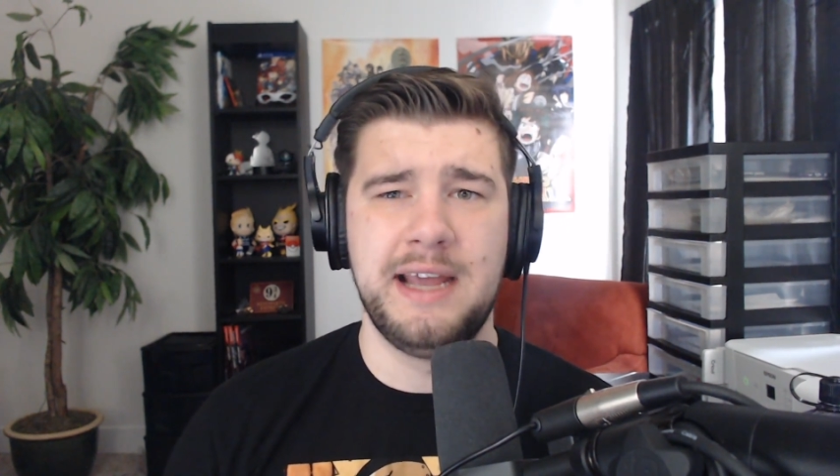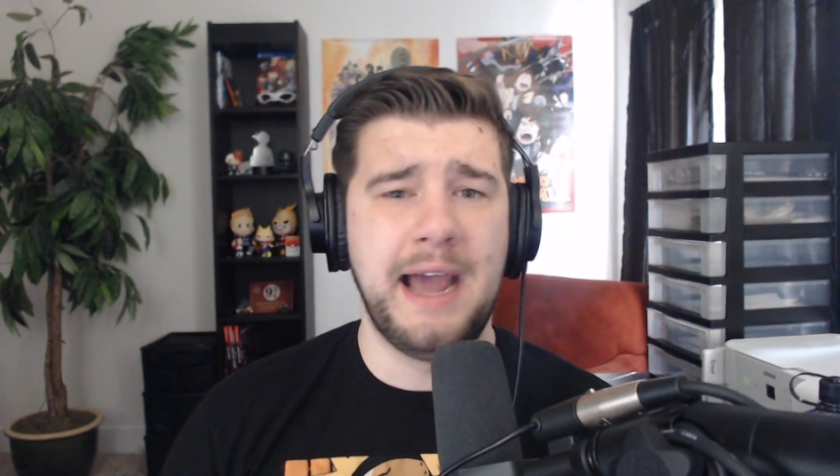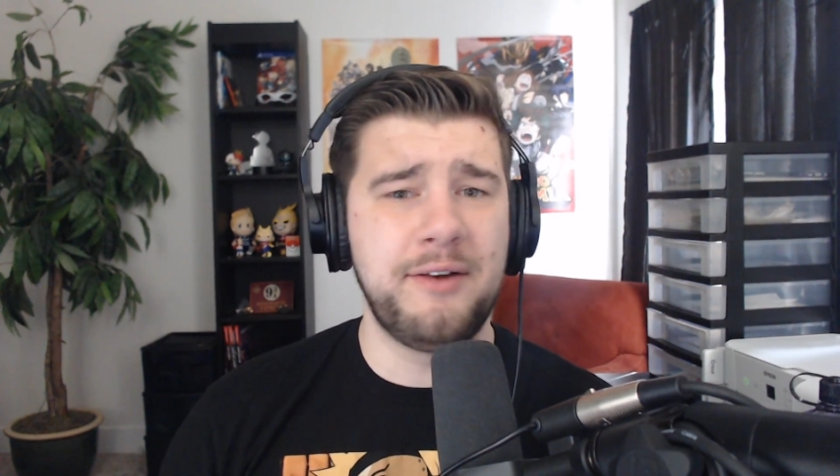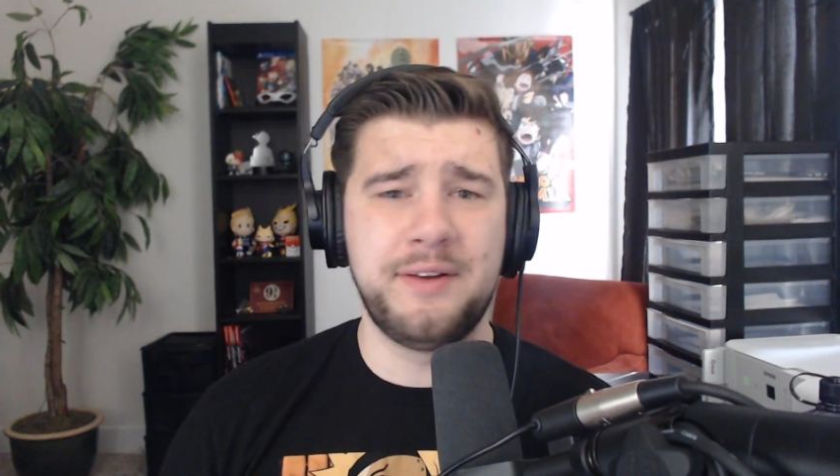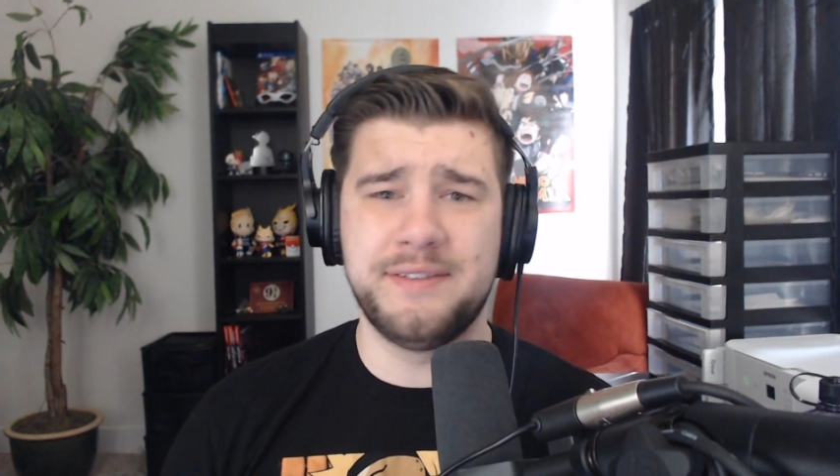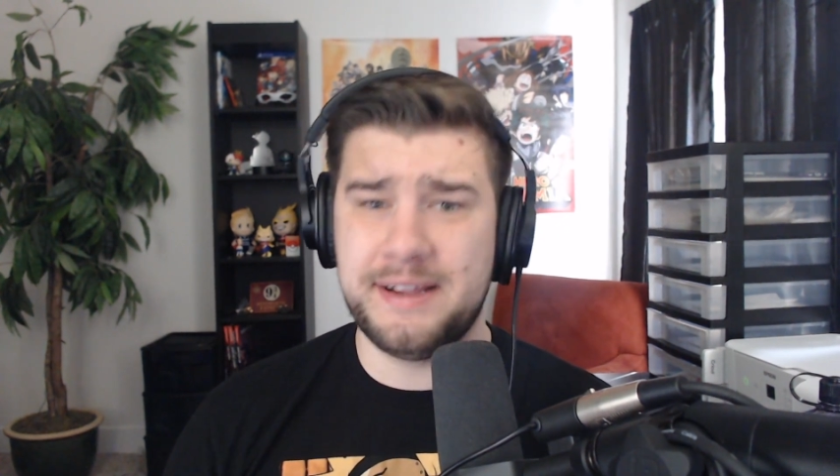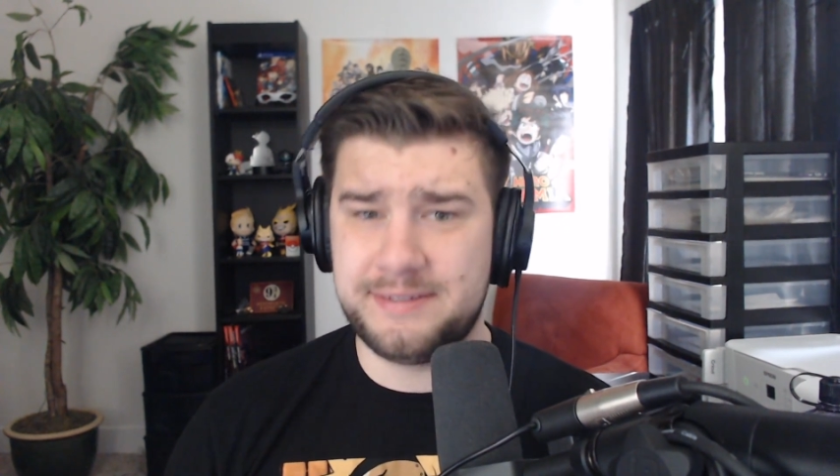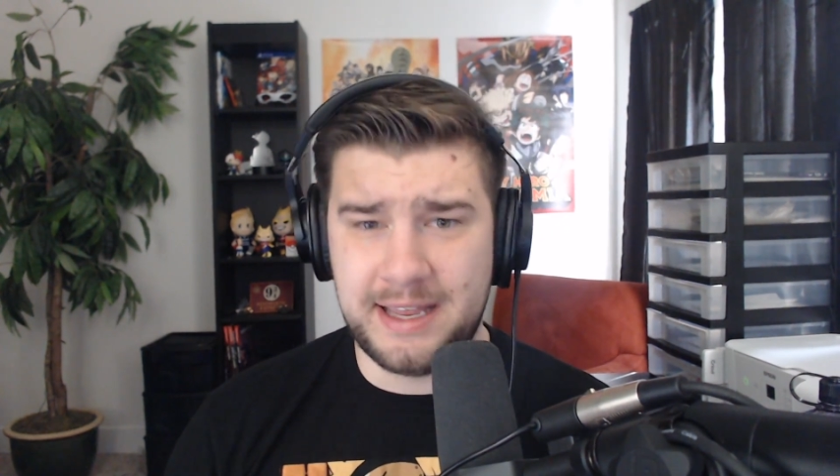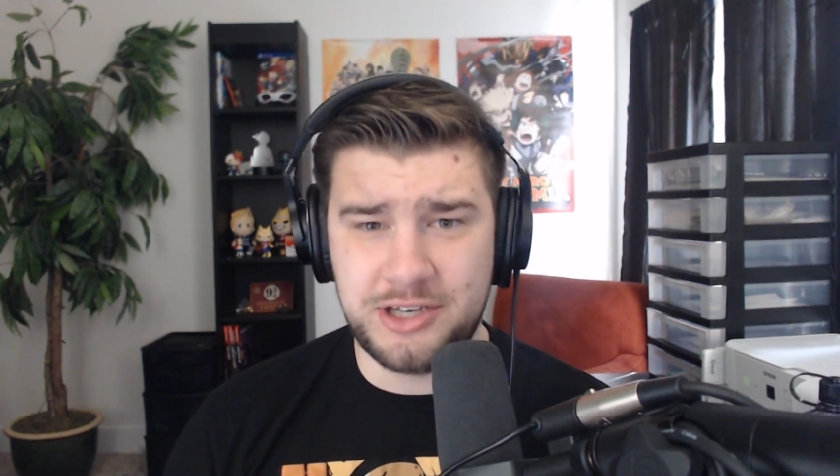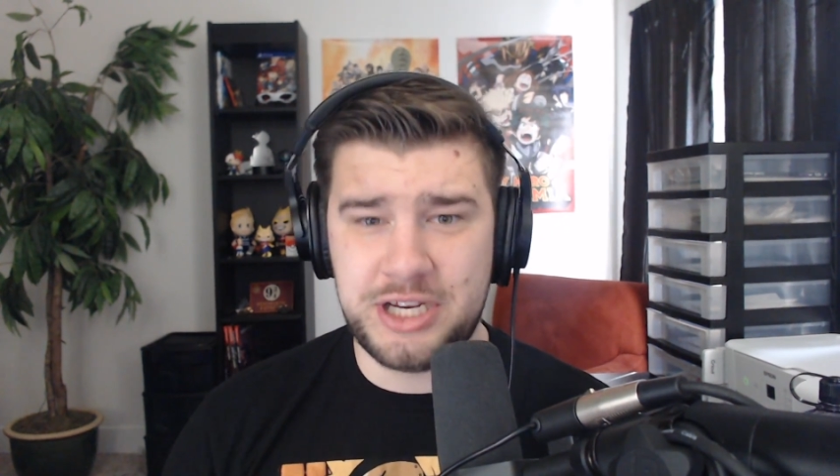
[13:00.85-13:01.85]
I know these last
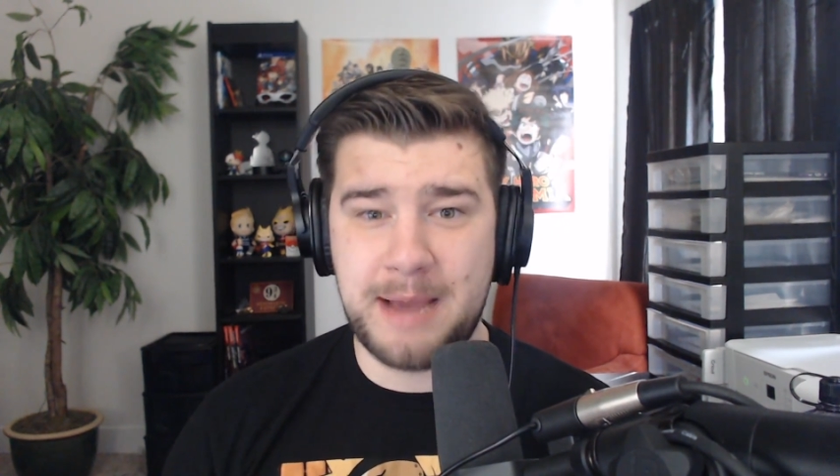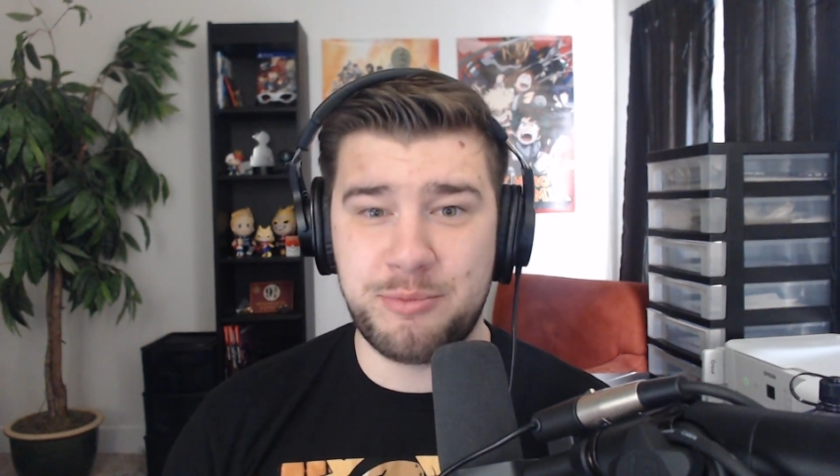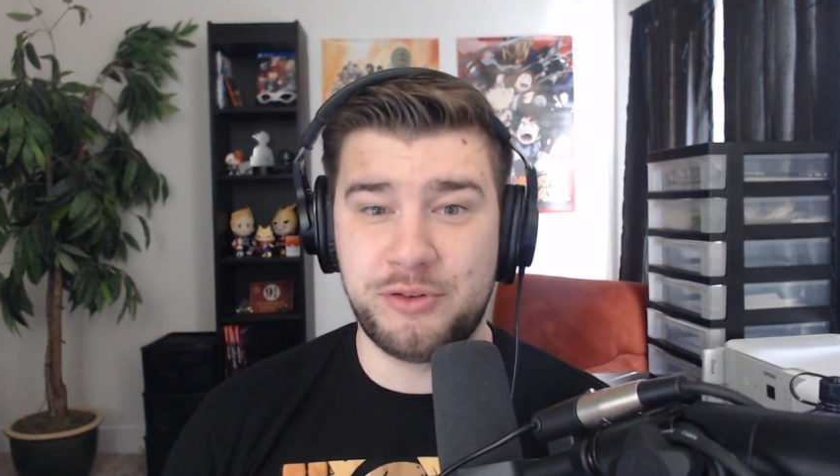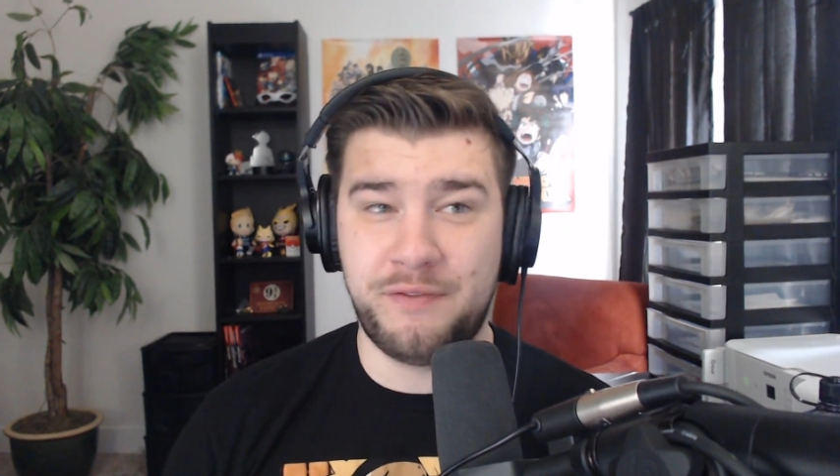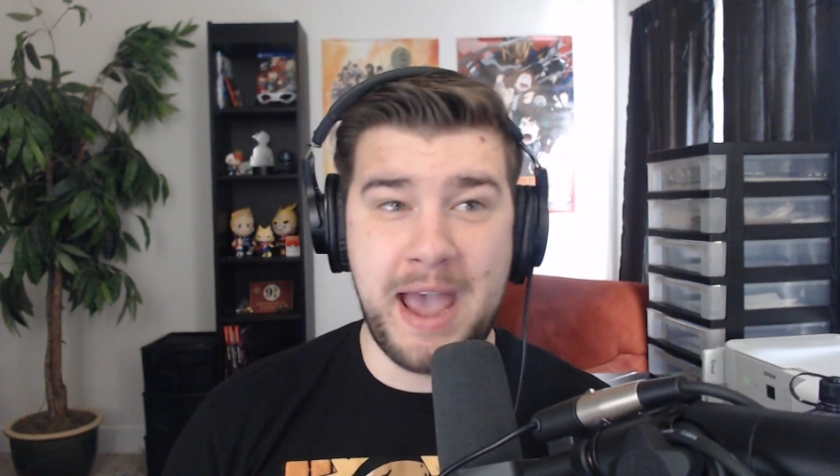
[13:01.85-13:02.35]
10 chapters have